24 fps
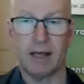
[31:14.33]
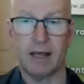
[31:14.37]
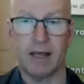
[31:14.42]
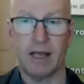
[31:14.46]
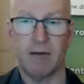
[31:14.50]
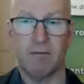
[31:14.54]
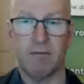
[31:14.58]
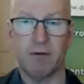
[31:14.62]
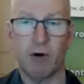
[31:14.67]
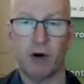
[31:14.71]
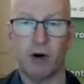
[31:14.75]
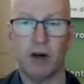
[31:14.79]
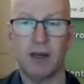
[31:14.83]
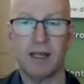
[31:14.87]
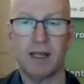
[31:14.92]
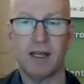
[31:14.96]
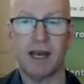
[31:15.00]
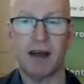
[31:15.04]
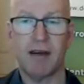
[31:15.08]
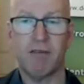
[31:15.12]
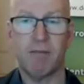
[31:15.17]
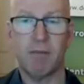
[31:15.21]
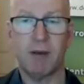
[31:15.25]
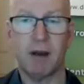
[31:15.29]
If you're on
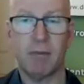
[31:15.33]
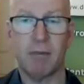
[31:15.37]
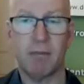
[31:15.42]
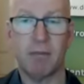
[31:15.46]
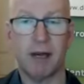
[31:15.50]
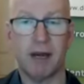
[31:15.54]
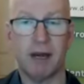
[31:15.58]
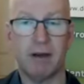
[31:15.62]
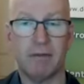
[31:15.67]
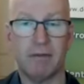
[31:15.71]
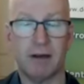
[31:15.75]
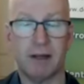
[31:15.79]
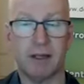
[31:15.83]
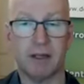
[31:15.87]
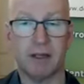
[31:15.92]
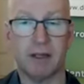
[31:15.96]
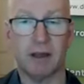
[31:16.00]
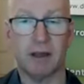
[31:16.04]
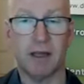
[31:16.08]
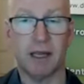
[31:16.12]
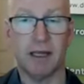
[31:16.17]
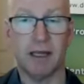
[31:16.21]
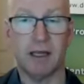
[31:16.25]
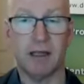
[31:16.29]
government
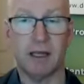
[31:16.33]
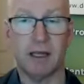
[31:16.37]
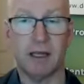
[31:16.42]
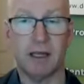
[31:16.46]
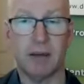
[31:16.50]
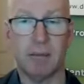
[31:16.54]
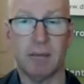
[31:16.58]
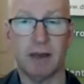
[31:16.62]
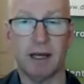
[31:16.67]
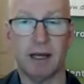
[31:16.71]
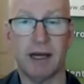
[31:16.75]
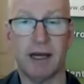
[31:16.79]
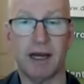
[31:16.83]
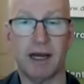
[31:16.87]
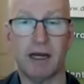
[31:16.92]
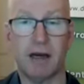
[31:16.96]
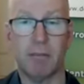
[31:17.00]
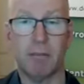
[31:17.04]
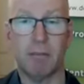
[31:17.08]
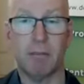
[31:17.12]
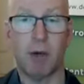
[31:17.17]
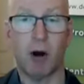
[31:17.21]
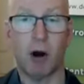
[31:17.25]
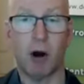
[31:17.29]
benefits, I think the ability
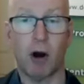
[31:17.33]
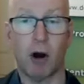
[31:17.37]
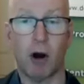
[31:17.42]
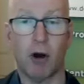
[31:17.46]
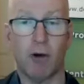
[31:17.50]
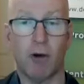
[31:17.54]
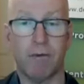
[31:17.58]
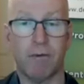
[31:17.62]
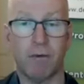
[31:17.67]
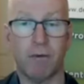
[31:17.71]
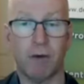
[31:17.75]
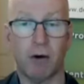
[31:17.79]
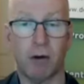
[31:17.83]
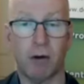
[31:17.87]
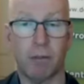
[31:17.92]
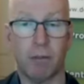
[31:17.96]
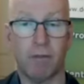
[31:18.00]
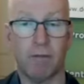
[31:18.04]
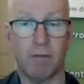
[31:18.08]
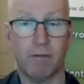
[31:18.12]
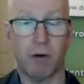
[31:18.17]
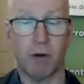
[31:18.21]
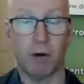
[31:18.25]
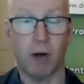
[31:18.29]
to borrow
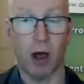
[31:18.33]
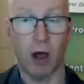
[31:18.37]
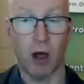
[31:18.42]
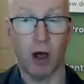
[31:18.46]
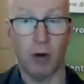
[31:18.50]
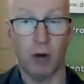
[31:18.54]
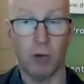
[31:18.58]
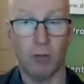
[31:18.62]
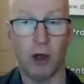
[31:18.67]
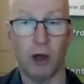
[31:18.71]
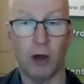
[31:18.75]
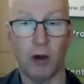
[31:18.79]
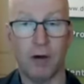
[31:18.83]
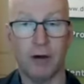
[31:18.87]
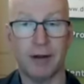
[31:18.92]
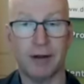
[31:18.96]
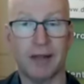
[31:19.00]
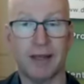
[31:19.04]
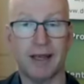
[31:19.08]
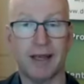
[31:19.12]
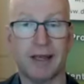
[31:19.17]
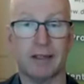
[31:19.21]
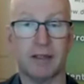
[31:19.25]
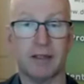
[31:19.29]
for a home loan, I
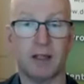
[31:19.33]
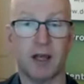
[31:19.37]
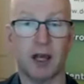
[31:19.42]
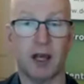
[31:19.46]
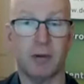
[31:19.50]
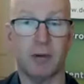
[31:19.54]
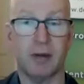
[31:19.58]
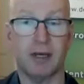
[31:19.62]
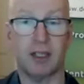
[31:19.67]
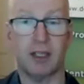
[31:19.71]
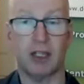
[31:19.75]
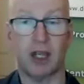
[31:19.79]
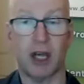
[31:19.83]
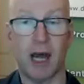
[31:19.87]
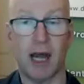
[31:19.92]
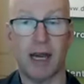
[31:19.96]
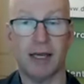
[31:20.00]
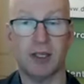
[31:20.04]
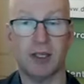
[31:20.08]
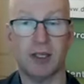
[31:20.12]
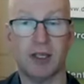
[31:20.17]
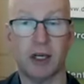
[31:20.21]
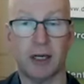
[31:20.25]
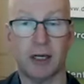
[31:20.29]
think, is going to be
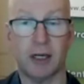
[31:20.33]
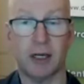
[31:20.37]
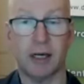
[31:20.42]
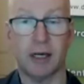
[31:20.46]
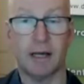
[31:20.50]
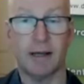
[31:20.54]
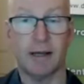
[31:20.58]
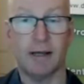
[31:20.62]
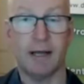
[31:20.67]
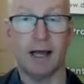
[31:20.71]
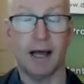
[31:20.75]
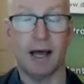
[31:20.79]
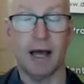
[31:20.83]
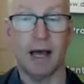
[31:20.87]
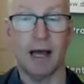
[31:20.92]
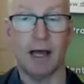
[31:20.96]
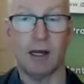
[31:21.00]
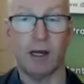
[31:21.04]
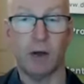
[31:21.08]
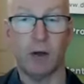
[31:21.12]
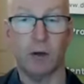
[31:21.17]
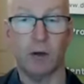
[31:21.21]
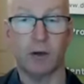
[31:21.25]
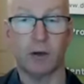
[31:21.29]
challenging,
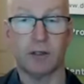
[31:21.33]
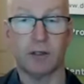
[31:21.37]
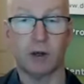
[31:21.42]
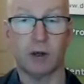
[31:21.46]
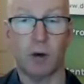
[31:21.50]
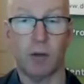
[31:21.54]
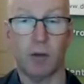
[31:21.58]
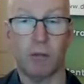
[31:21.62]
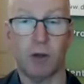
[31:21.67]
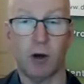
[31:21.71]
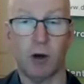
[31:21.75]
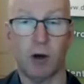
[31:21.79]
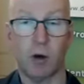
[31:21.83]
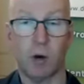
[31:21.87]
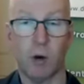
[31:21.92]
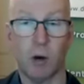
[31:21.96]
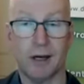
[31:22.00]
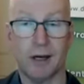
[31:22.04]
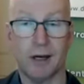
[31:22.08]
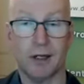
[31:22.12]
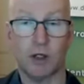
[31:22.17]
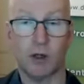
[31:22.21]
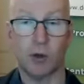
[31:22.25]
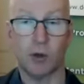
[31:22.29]
Luke. So I'm not
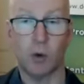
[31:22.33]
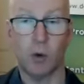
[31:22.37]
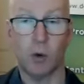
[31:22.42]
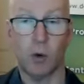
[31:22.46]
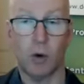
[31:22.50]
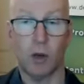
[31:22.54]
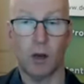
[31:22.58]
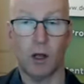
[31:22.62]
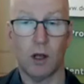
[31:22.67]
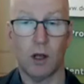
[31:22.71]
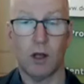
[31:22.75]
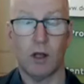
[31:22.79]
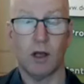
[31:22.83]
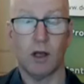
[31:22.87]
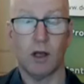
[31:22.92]
quite sure